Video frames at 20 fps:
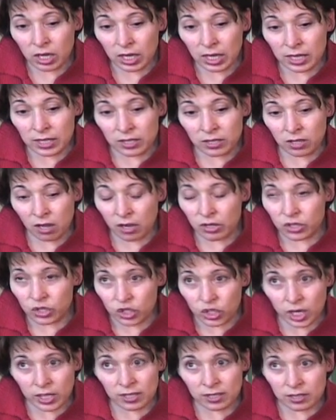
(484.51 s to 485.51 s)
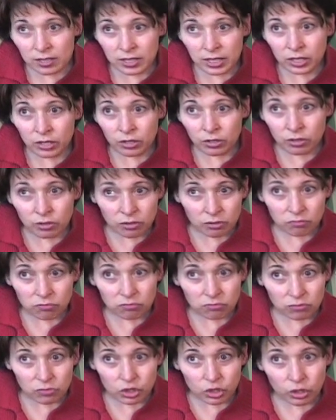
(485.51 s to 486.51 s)
It's not just near
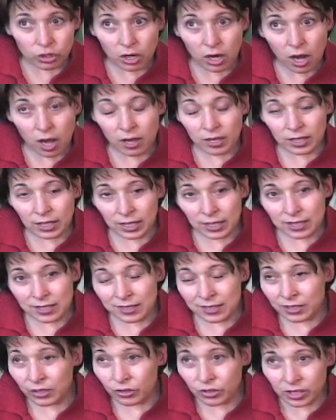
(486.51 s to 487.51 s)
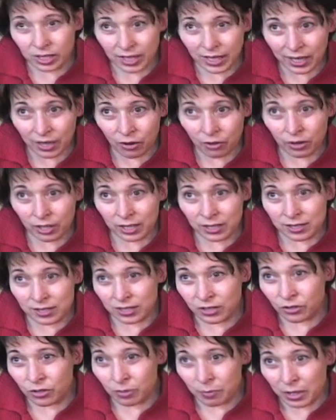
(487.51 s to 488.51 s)
Turcot. It's near Tannery. It's
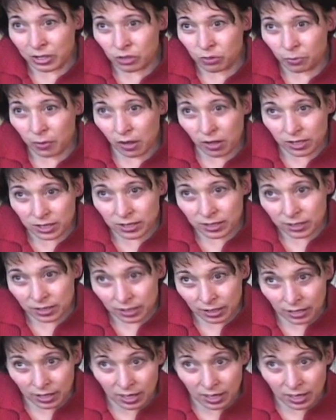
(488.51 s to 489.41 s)
near the Metropolitan.